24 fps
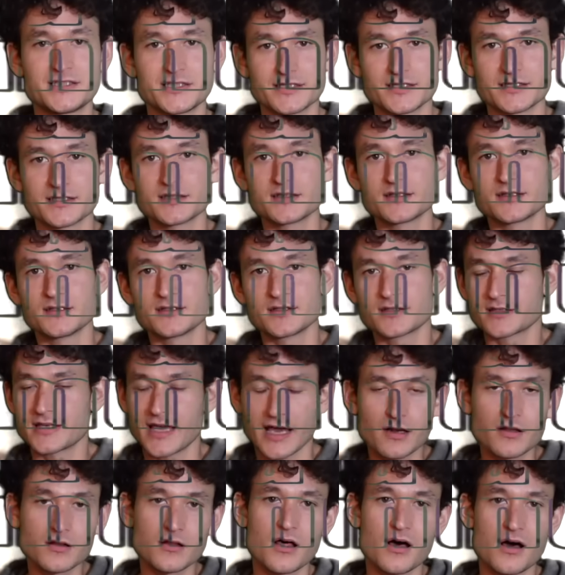to
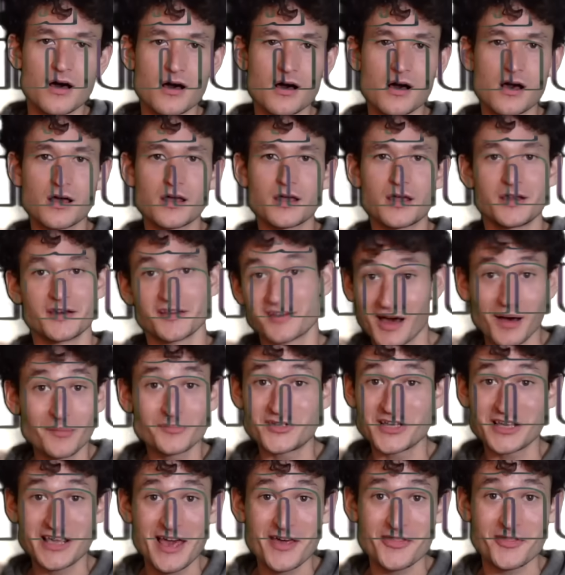get along and come
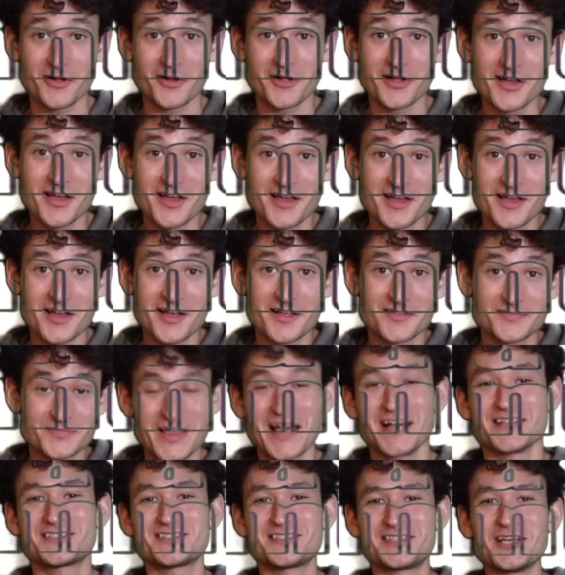together
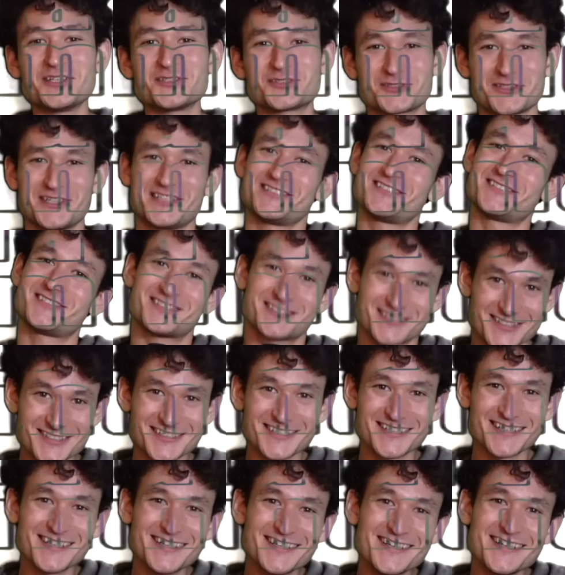as centrists
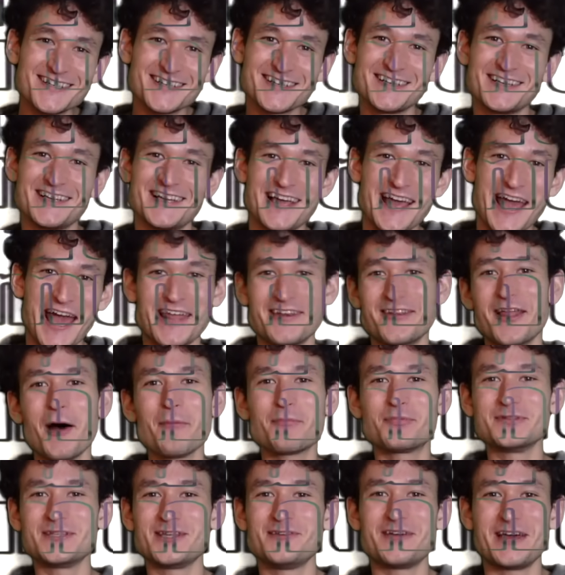and not
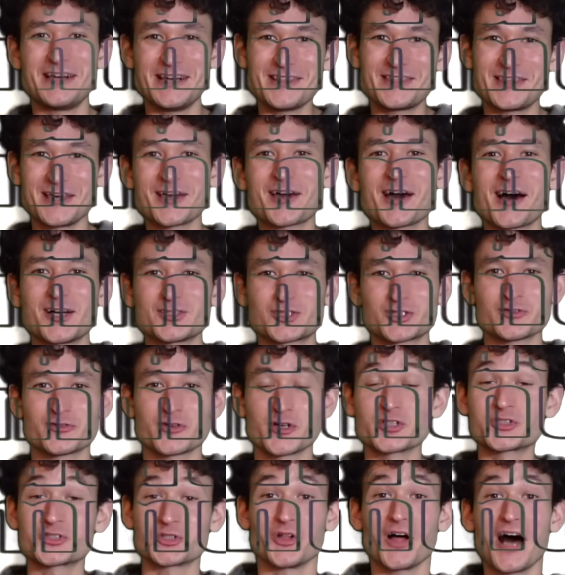believe anything
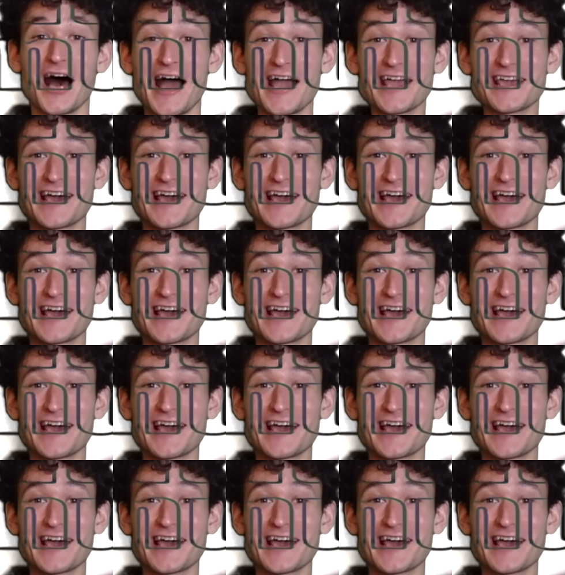controversial. Hi